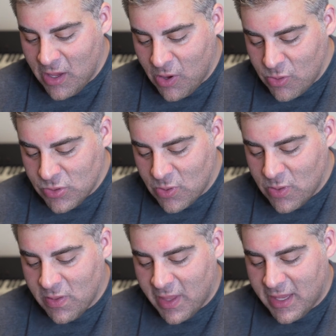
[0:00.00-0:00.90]
goes
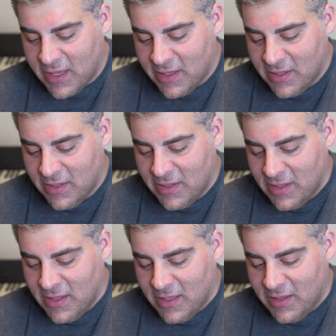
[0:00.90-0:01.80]
on like
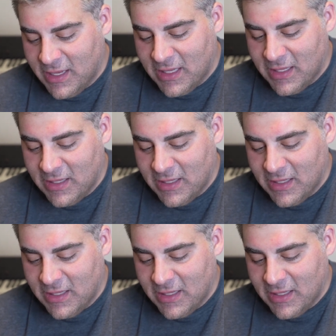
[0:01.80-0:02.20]
a